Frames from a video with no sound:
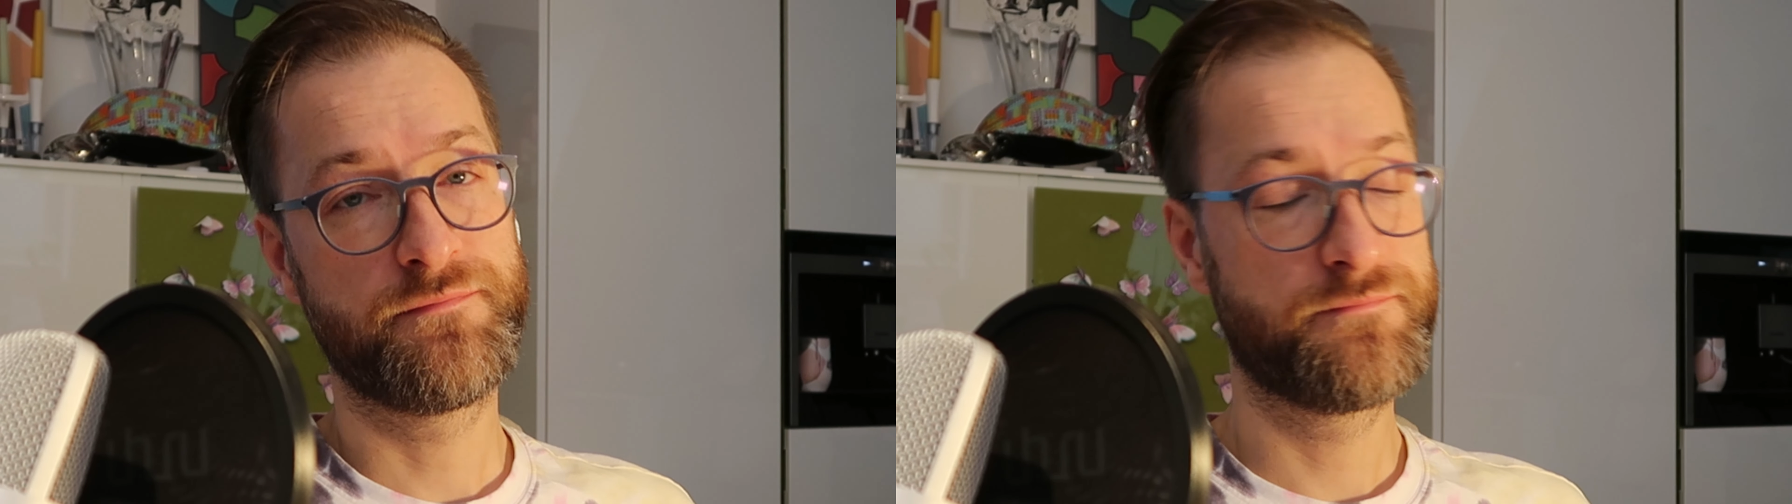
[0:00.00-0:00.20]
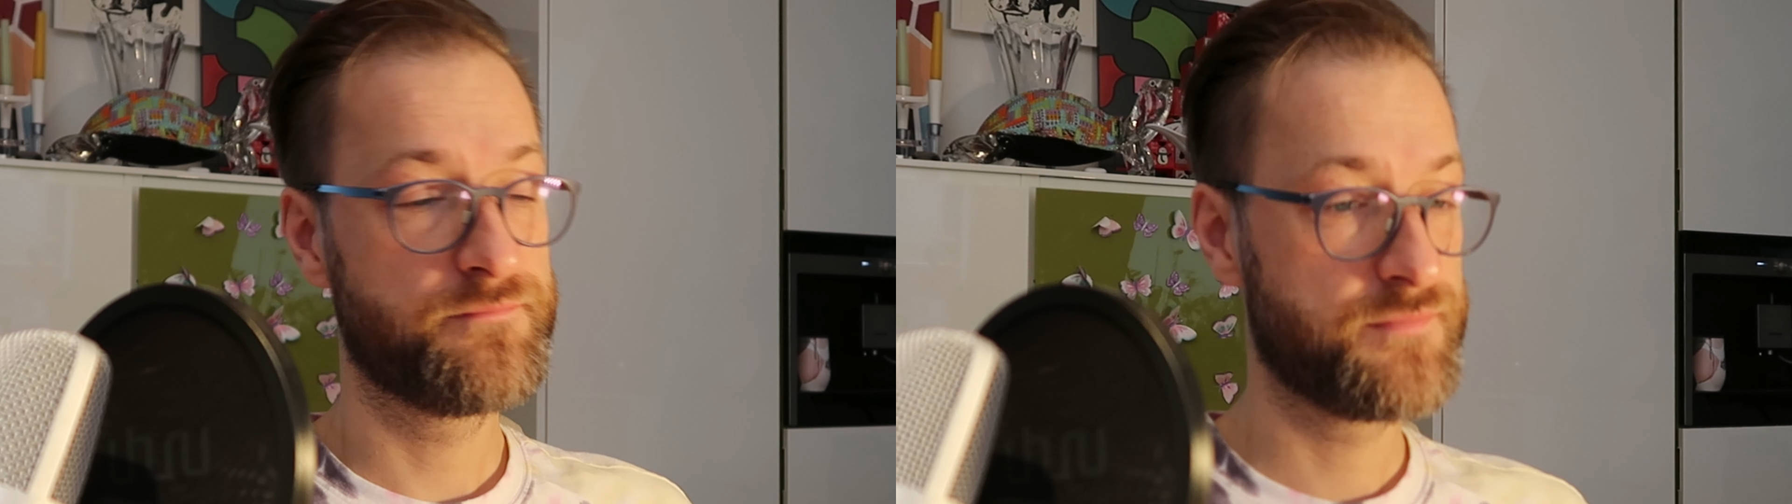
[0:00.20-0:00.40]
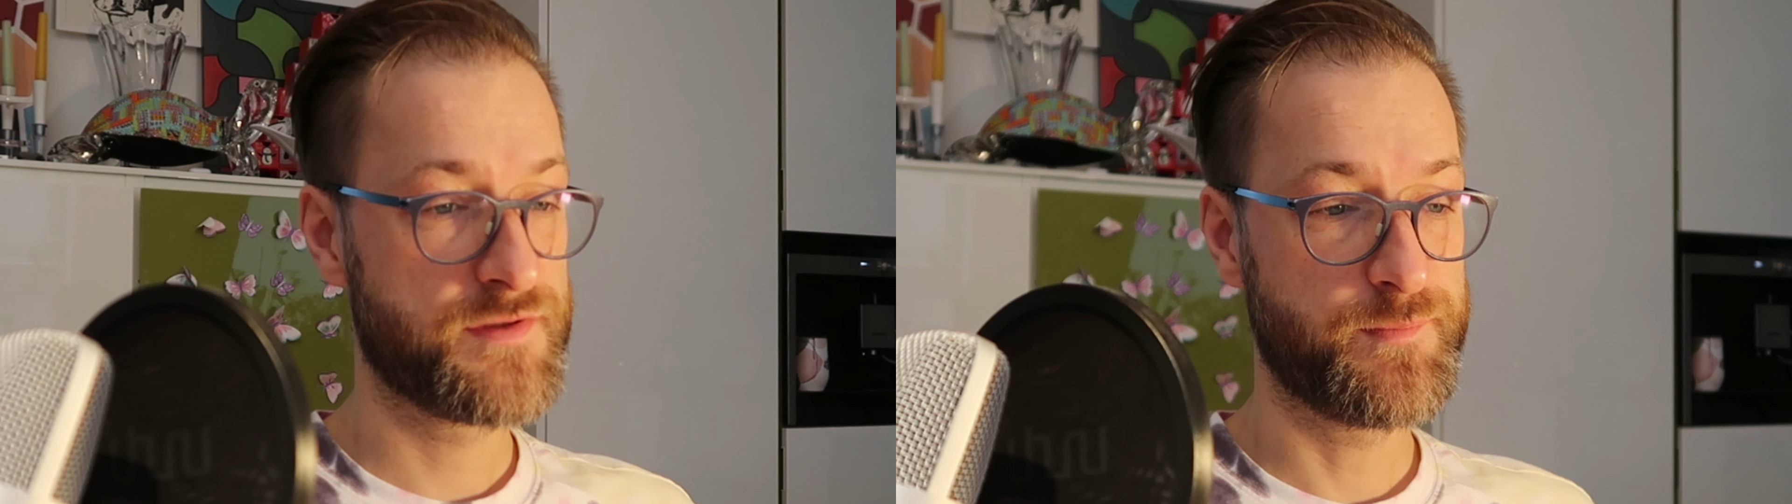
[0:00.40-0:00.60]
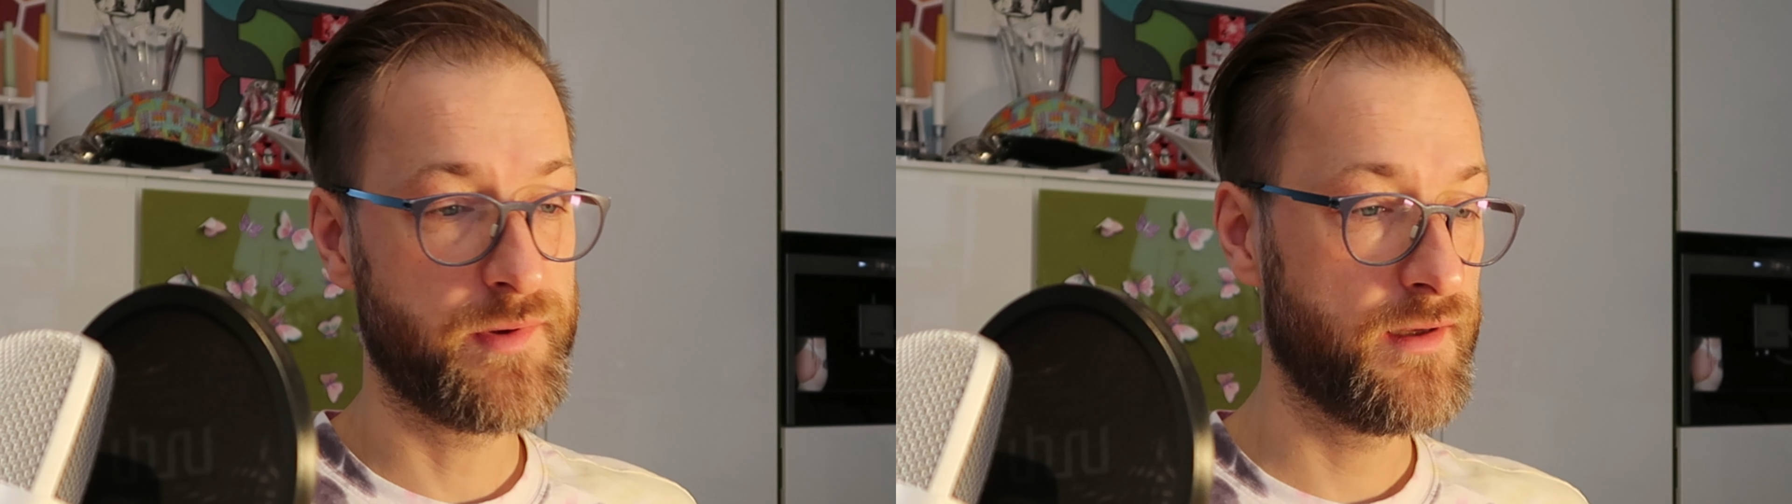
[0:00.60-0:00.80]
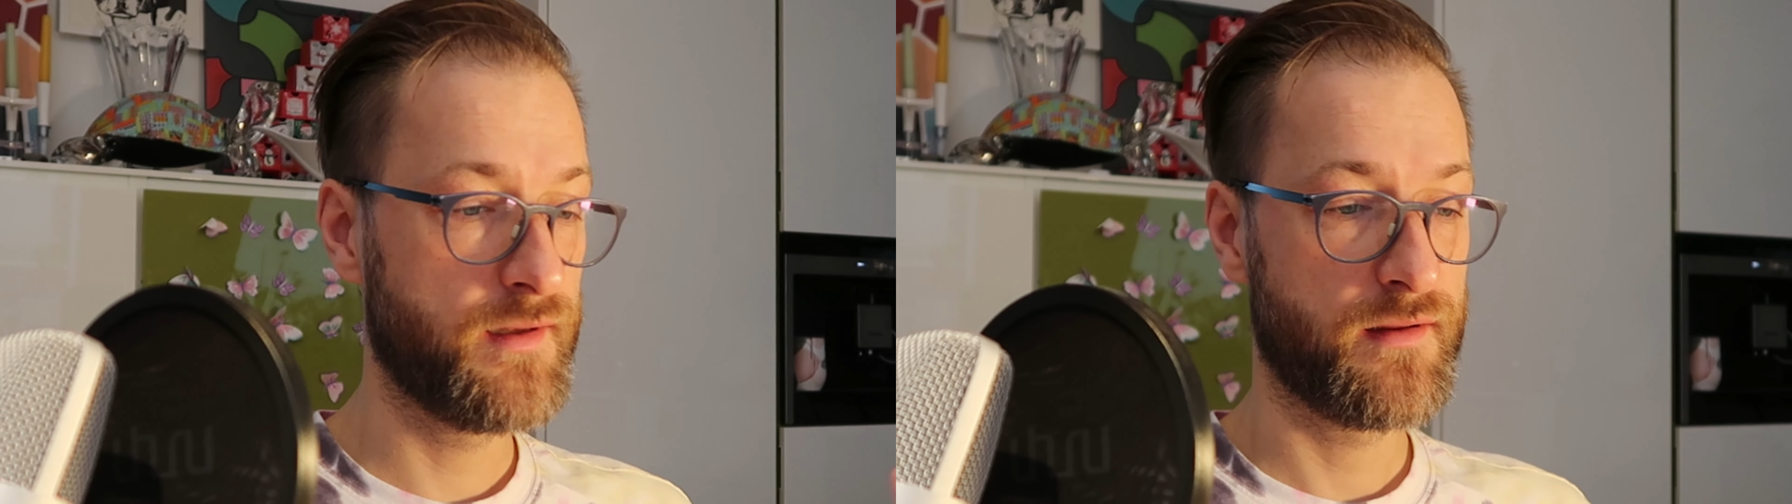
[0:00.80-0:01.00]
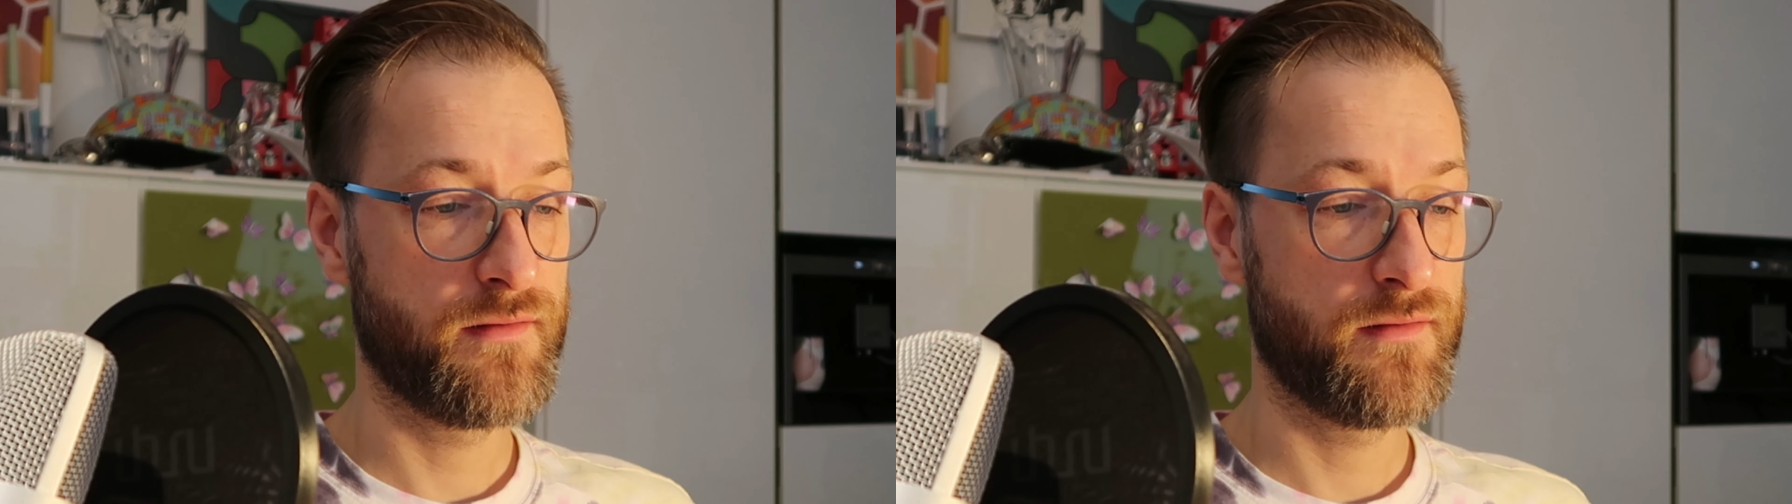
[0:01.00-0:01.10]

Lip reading: speed and